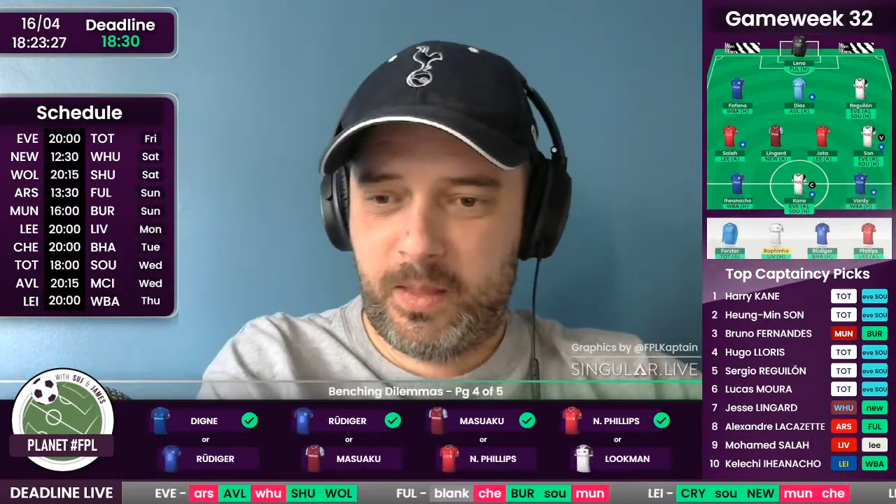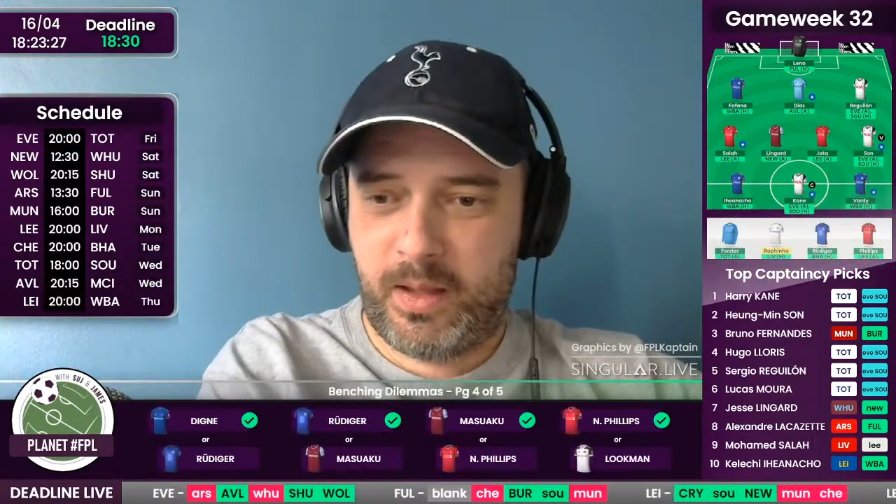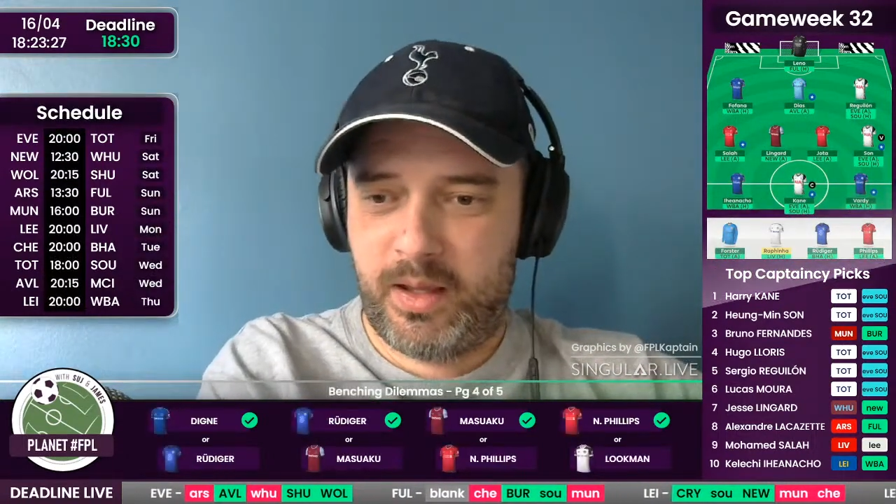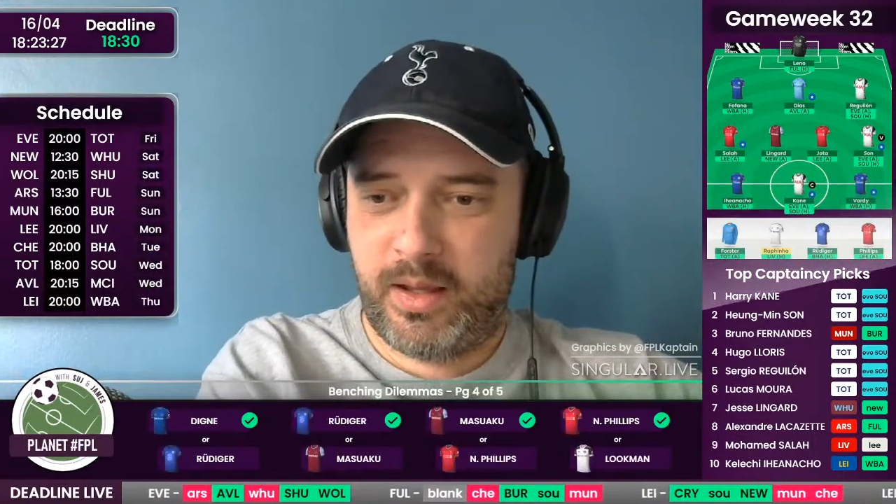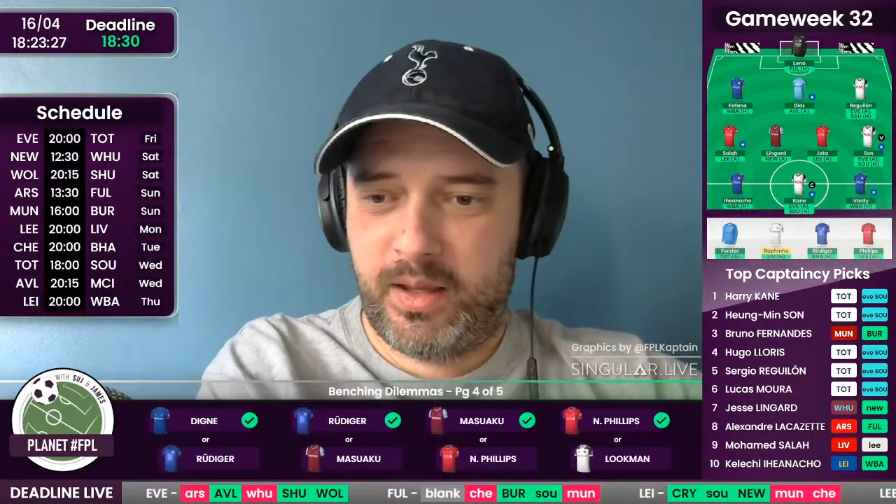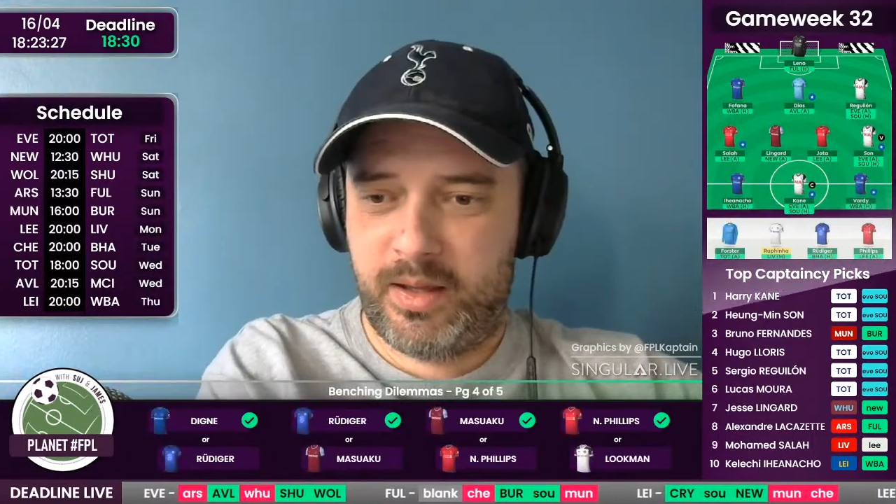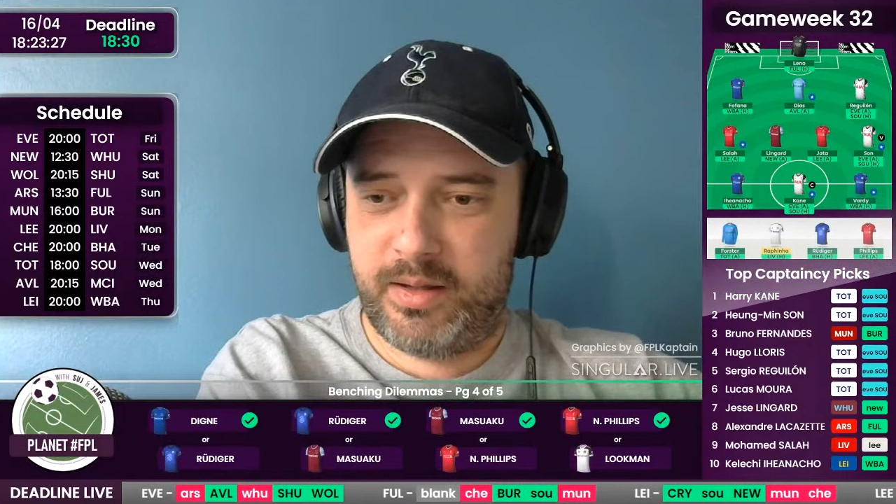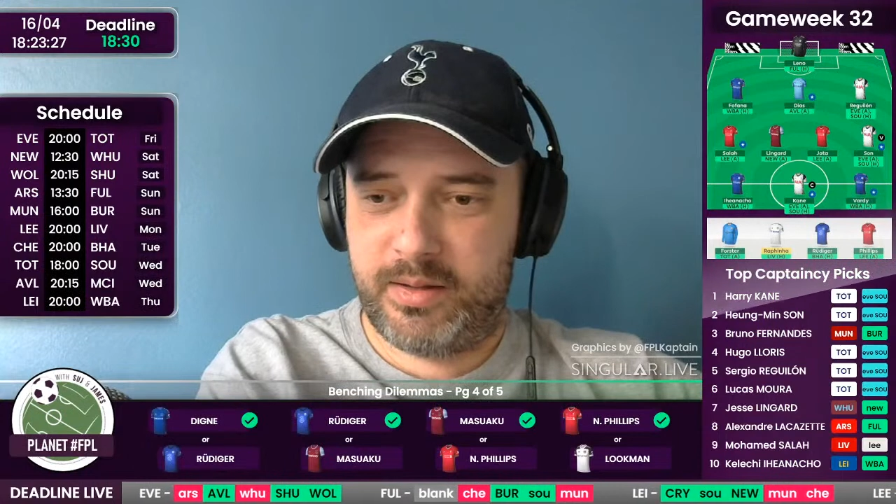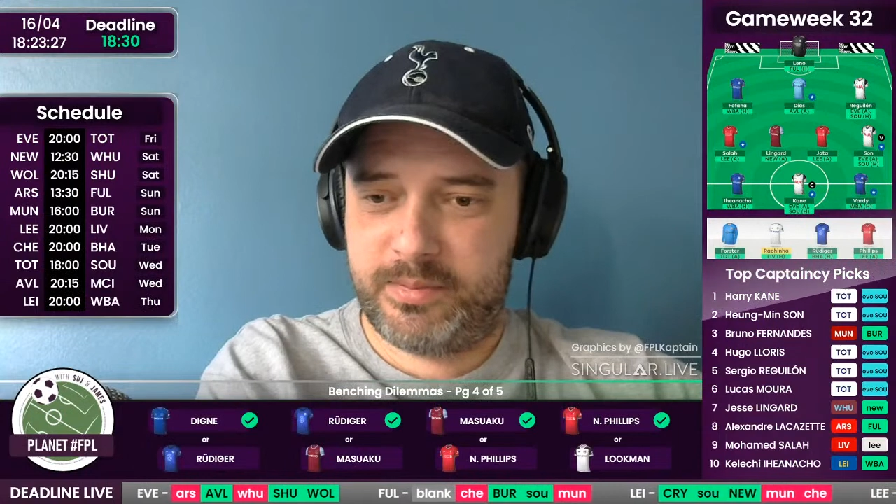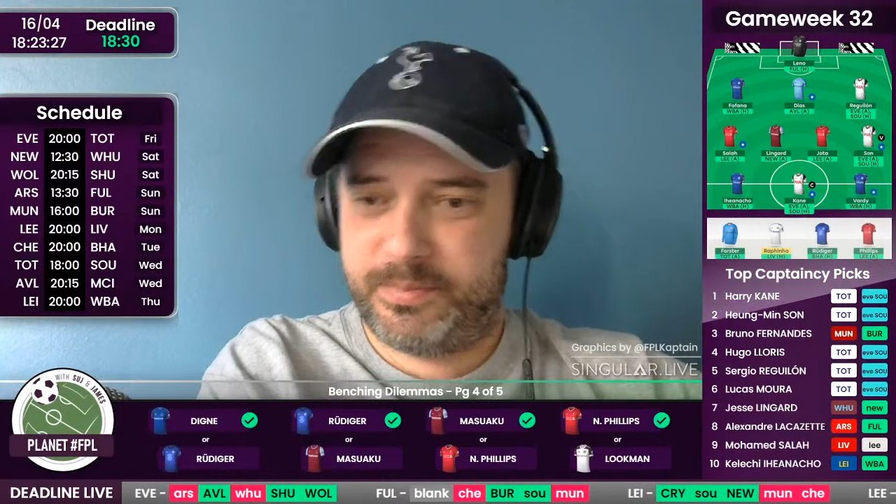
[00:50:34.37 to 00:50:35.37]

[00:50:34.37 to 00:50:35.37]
you?